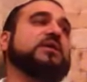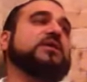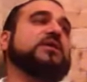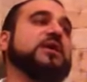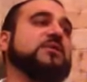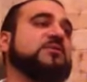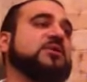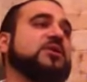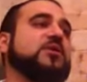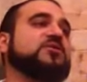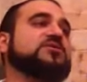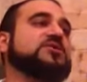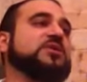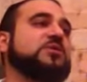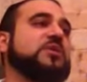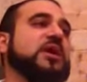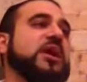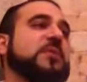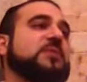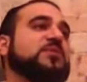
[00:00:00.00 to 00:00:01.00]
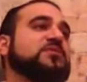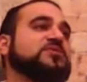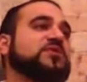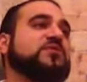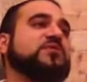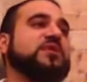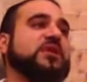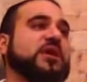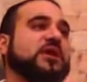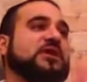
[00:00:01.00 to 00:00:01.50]
Let me go see what happens
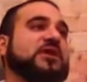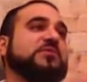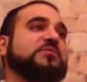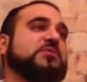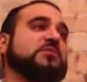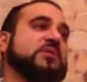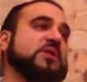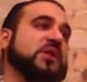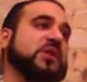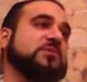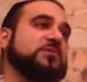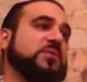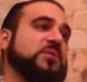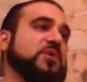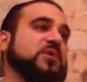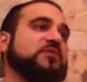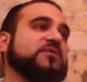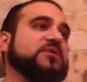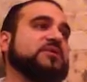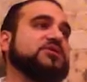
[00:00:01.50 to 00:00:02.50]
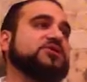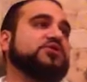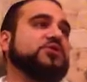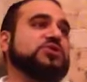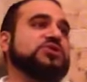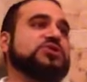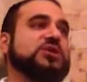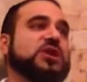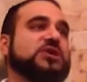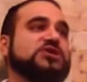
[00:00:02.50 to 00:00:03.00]
over there. Let me become part of this
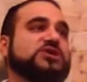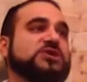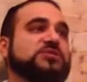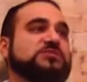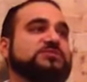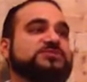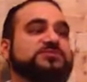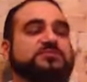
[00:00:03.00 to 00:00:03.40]
Jewish nation.